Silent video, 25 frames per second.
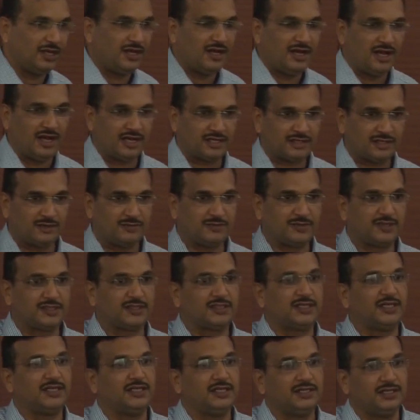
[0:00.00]

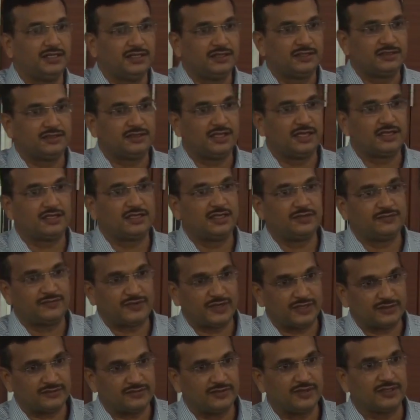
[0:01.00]
automatically the
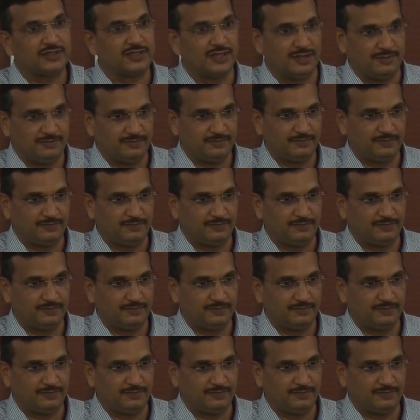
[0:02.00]
difference will come.